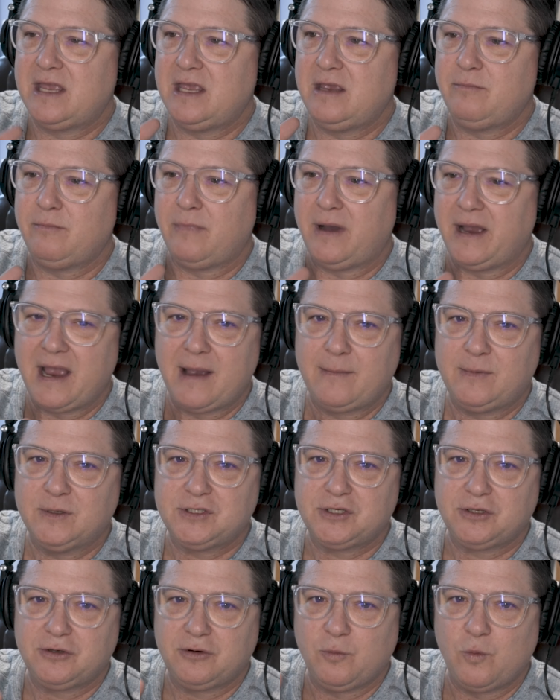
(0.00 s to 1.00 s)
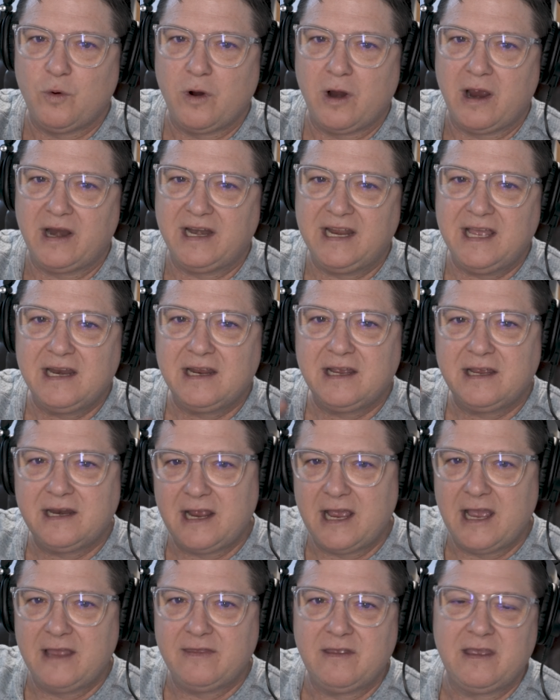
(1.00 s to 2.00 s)
keep my aperture where I need
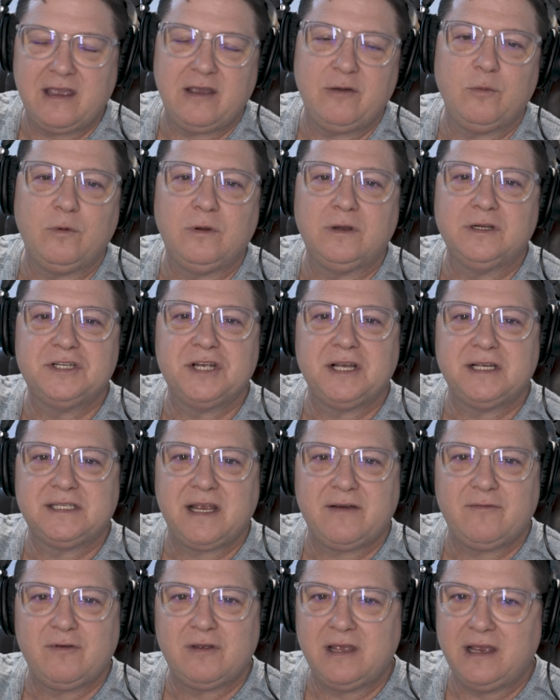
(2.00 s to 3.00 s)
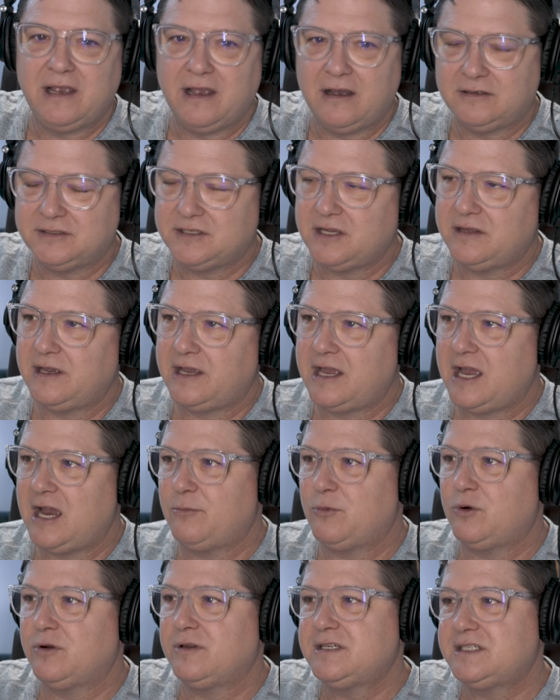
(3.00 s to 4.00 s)
it and it will adjust everything else on the
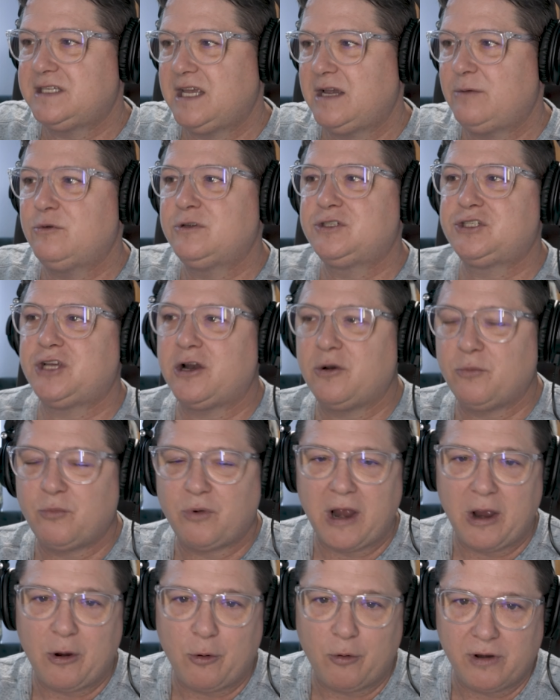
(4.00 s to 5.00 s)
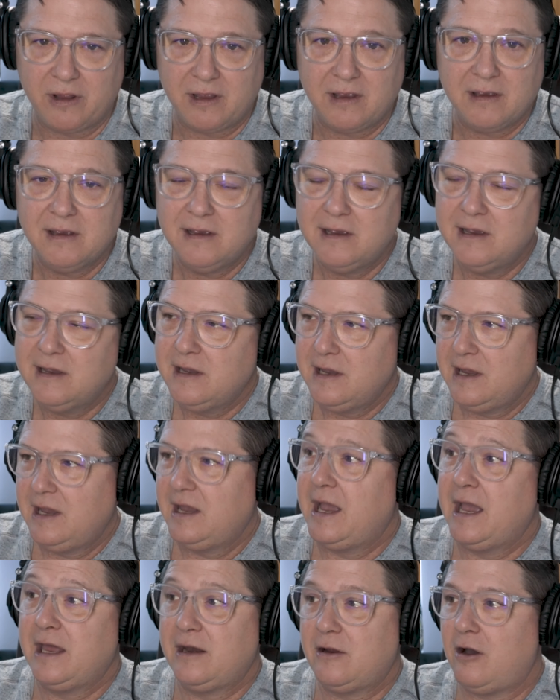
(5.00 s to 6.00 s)
camera. The same with shutter priority
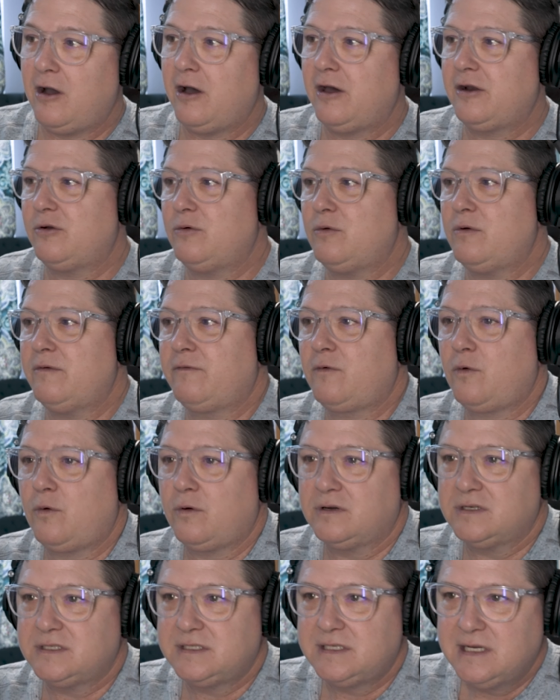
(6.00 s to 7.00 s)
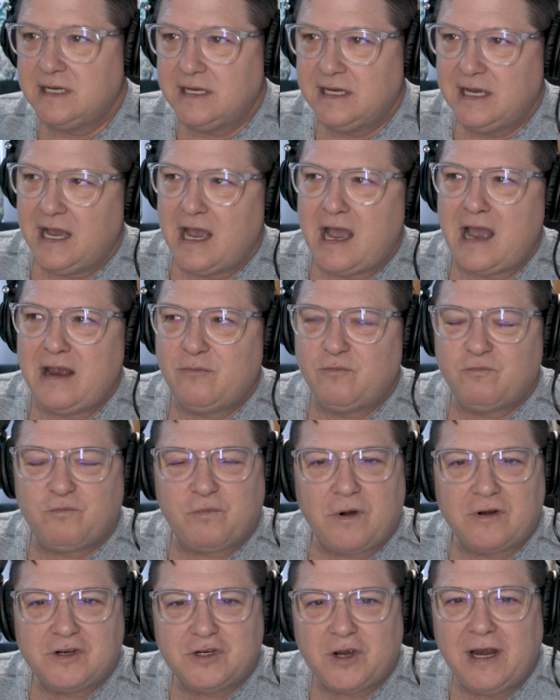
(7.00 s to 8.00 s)
and auto, of course. I
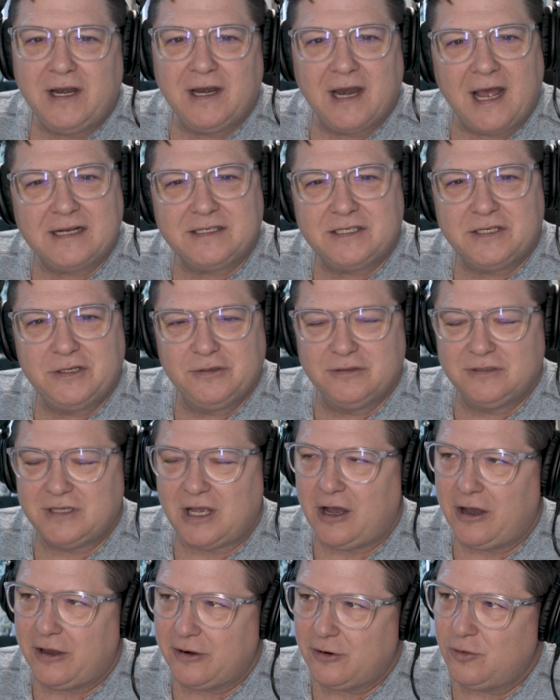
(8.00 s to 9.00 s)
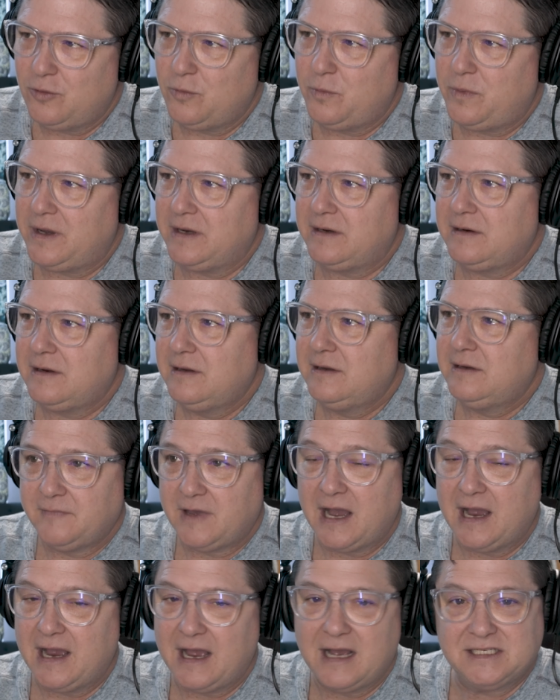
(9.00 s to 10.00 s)
tried not to use auto, but
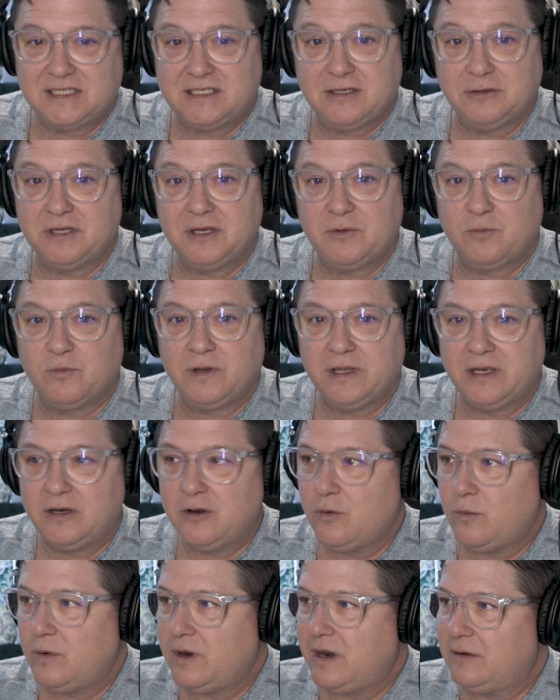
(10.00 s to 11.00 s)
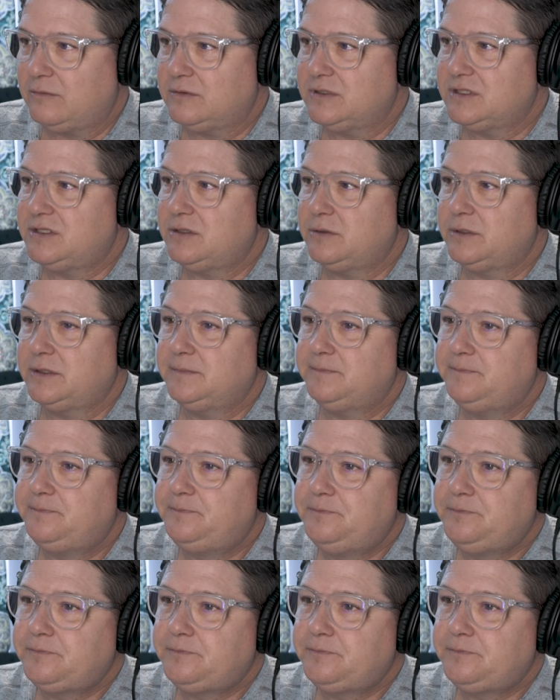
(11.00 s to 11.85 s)
I, I still didn't really know what I was doing.